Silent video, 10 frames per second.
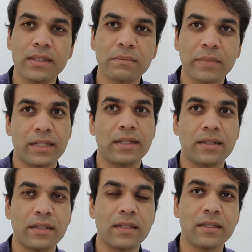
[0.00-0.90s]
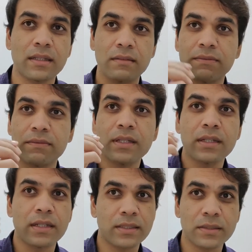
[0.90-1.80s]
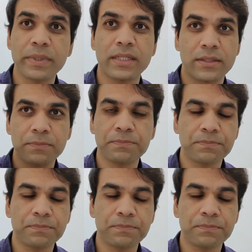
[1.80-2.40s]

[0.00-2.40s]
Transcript: is mandatory if it's a speech